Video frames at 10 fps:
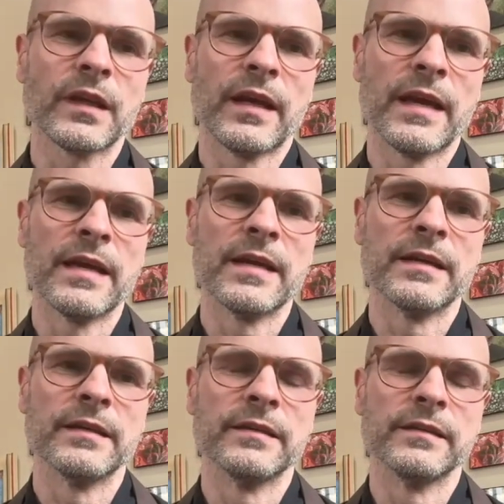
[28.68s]

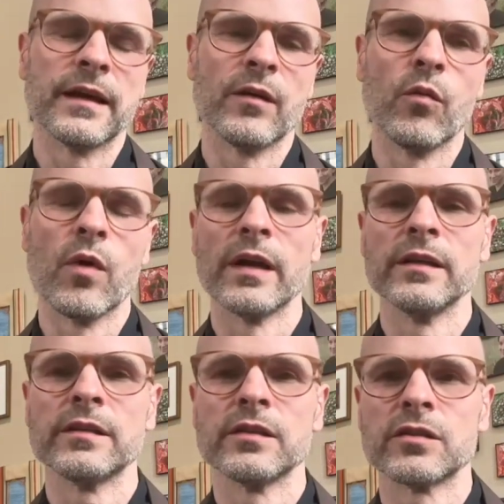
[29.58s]
and I
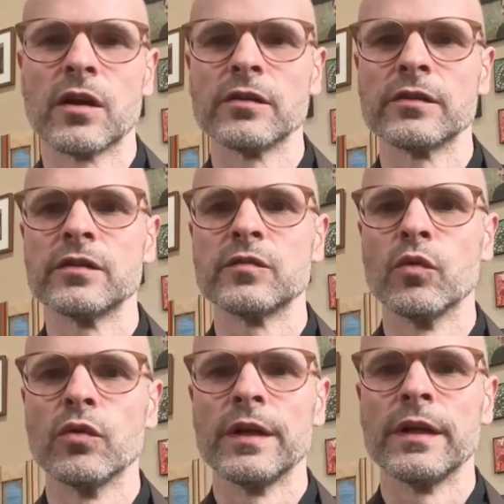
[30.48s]
wanted to start this
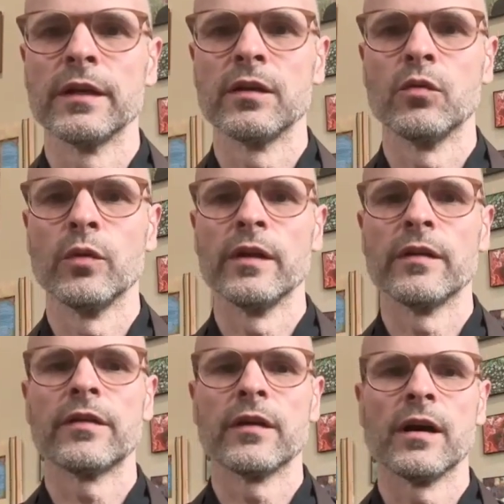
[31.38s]
morning
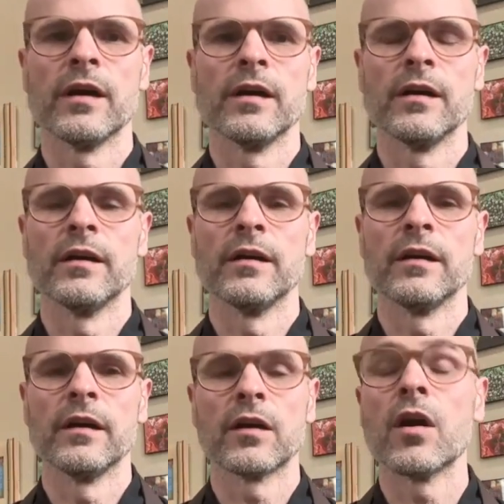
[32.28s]
with a
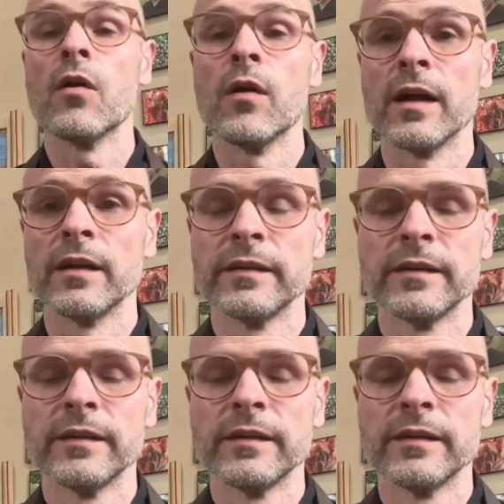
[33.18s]
koan,